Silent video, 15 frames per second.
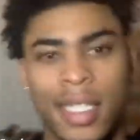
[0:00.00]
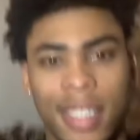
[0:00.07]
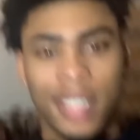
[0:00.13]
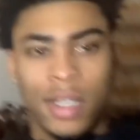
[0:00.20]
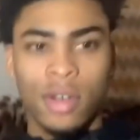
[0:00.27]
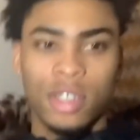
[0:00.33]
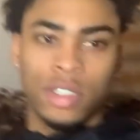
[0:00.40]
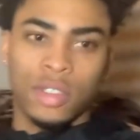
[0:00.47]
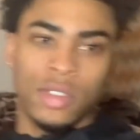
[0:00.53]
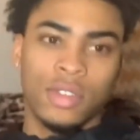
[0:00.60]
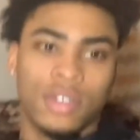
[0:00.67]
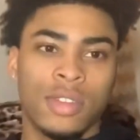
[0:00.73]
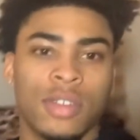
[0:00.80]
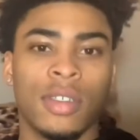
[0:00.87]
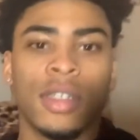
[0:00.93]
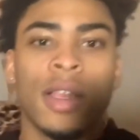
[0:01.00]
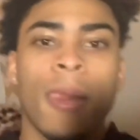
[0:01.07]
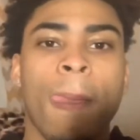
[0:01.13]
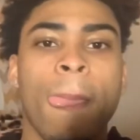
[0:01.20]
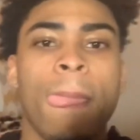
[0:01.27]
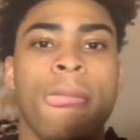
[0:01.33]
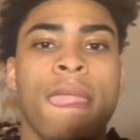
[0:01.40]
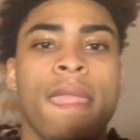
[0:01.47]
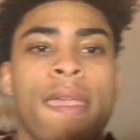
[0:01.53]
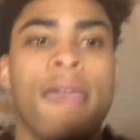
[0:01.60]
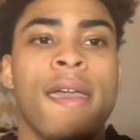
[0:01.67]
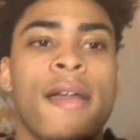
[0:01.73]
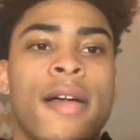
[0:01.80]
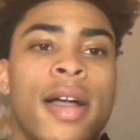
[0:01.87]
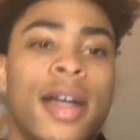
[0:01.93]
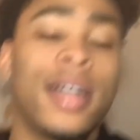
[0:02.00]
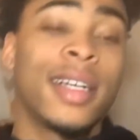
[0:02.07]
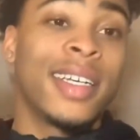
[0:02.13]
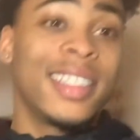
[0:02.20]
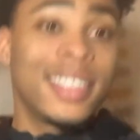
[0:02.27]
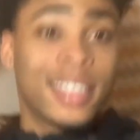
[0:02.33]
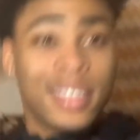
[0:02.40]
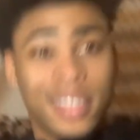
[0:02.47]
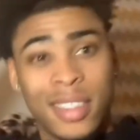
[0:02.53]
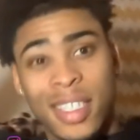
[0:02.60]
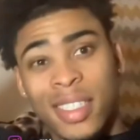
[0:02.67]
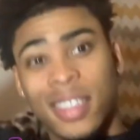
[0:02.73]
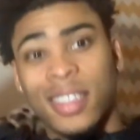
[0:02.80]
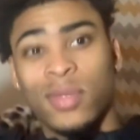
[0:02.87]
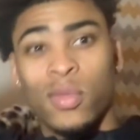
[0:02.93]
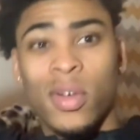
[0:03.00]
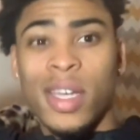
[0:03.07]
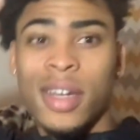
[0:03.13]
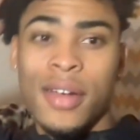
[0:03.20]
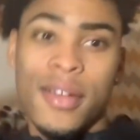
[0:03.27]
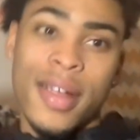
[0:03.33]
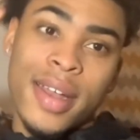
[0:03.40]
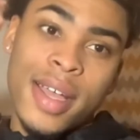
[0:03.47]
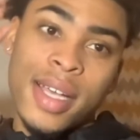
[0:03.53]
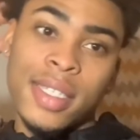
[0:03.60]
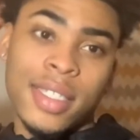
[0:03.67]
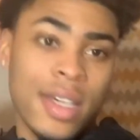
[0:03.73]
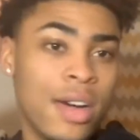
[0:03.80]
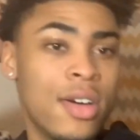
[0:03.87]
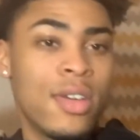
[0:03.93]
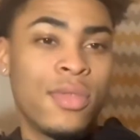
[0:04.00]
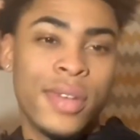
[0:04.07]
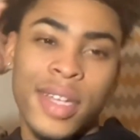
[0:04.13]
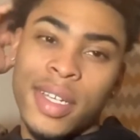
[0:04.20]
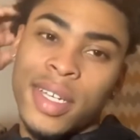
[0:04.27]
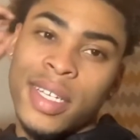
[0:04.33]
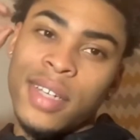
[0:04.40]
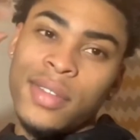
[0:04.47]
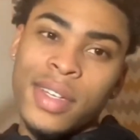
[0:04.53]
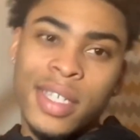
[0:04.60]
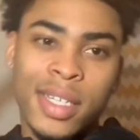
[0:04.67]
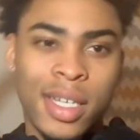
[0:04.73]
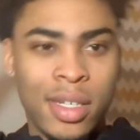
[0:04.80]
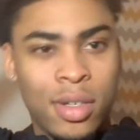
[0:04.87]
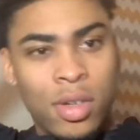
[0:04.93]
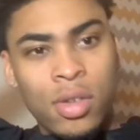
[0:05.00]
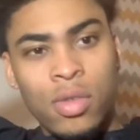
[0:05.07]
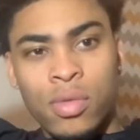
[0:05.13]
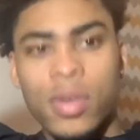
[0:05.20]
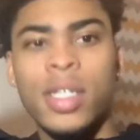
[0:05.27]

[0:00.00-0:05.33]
going to school. Uh, it's it's winter right now. It's cold. We ain't, ain't really nothing to do, really, to